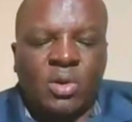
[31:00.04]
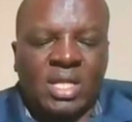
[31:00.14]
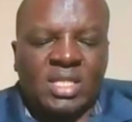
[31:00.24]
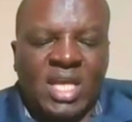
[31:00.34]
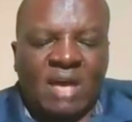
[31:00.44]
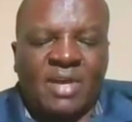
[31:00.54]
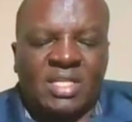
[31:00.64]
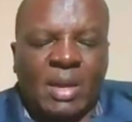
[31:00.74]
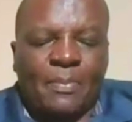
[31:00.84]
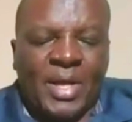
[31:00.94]
can serve as
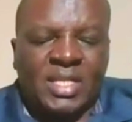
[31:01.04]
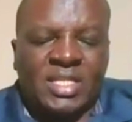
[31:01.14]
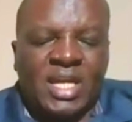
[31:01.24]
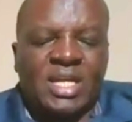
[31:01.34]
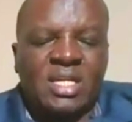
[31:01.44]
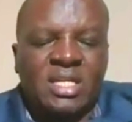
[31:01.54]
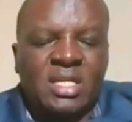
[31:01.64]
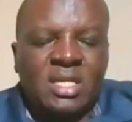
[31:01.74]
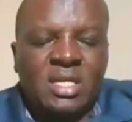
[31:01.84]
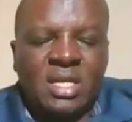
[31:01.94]
a pastor,
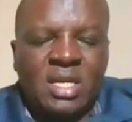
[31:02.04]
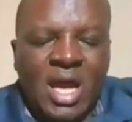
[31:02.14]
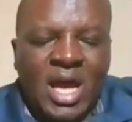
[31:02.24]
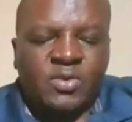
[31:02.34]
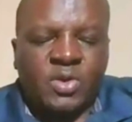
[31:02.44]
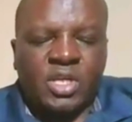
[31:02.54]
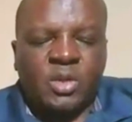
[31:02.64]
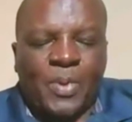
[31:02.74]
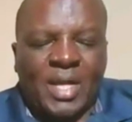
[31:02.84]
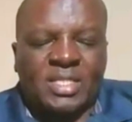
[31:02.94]
associate
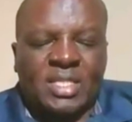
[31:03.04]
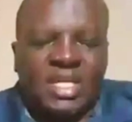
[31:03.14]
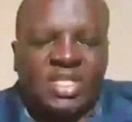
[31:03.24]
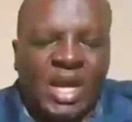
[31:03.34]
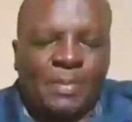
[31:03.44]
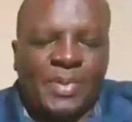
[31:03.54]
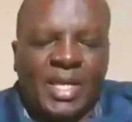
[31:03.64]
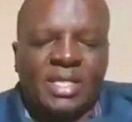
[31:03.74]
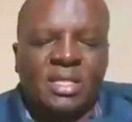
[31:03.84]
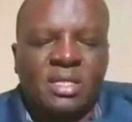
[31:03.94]
pastor,
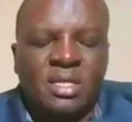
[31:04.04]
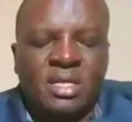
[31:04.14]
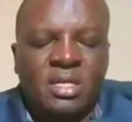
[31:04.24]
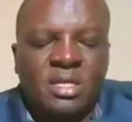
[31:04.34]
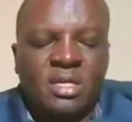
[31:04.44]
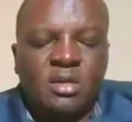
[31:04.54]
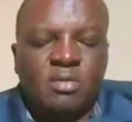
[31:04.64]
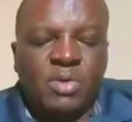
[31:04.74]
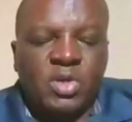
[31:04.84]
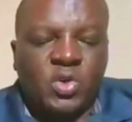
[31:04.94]
chaplain,
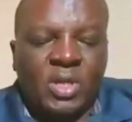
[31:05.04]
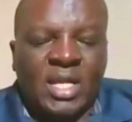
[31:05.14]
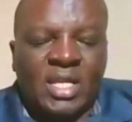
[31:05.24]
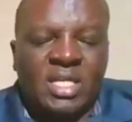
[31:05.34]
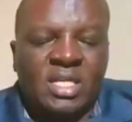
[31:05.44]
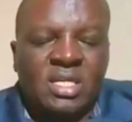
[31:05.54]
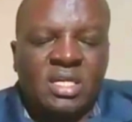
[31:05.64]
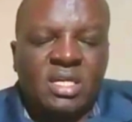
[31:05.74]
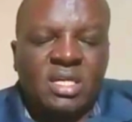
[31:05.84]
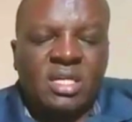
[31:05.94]
missionary,
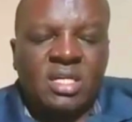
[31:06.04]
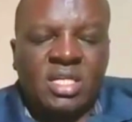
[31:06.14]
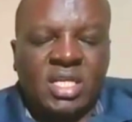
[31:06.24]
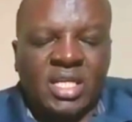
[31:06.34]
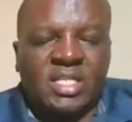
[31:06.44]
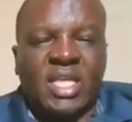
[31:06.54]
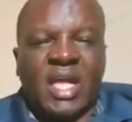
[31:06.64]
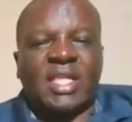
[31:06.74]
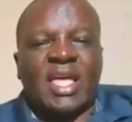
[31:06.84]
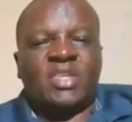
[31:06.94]

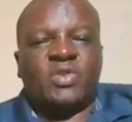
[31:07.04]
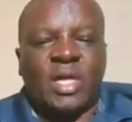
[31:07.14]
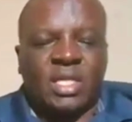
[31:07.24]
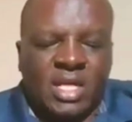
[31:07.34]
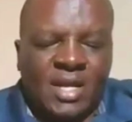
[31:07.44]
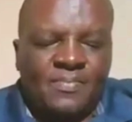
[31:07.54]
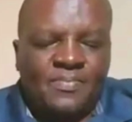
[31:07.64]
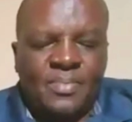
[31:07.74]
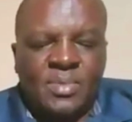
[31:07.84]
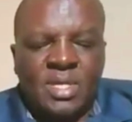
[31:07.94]
Christian educator,
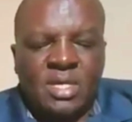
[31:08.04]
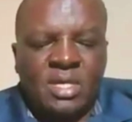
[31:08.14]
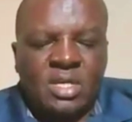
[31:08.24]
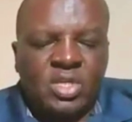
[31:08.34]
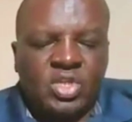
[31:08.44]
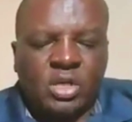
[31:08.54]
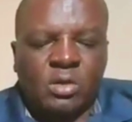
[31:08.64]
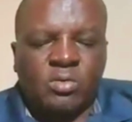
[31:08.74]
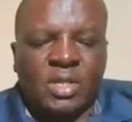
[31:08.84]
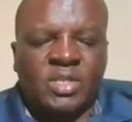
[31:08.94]

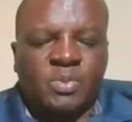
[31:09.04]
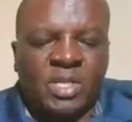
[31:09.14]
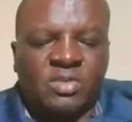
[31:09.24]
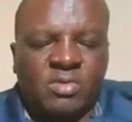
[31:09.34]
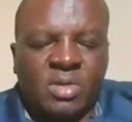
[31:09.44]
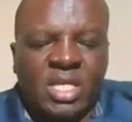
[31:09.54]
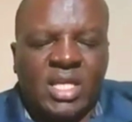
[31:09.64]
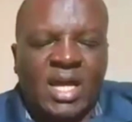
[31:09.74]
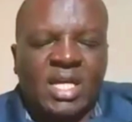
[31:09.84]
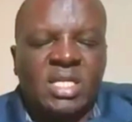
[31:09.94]
children's ministry
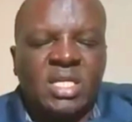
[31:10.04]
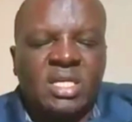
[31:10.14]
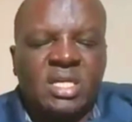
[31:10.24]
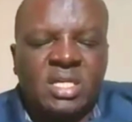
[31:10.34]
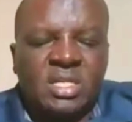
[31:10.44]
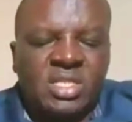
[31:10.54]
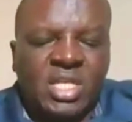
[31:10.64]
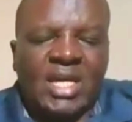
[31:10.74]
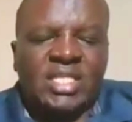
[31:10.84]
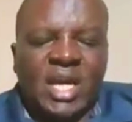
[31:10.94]
leader,
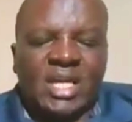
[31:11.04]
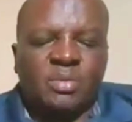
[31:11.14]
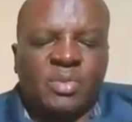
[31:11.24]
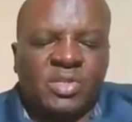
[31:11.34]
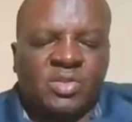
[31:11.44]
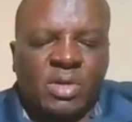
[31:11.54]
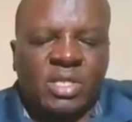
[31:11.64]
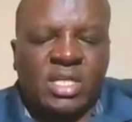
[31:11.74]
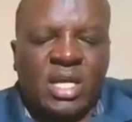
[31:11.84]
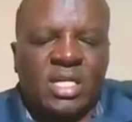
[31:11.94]
church
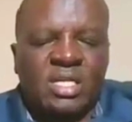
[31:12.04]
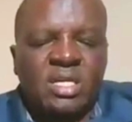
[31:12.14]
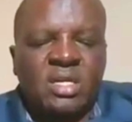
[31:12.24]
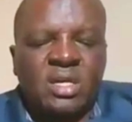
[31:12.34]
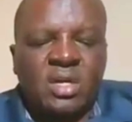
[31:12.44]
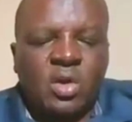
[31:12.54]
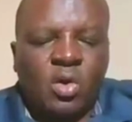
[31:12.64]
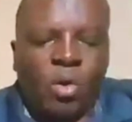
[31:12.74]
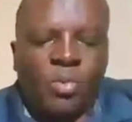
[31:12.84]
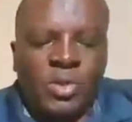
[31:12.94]
administrator,
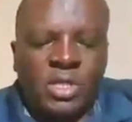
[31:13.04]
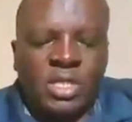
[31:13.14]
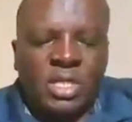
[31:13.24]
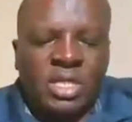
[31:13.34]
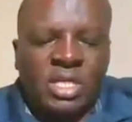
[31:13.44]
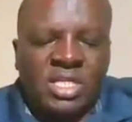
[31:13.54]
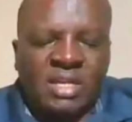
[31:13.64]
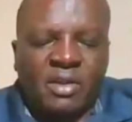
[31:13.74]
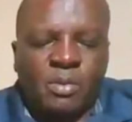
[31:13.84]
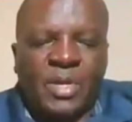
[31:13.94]
community
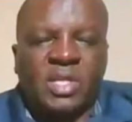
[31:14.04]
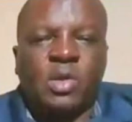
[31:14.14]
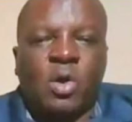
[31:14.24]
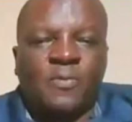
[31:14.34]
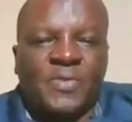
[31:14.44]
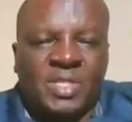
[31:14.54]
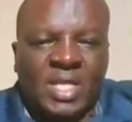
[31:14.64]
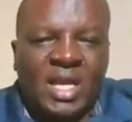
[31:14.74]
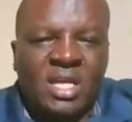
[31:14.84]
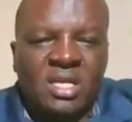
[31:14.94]
development
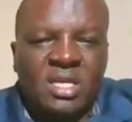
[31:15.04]
officer.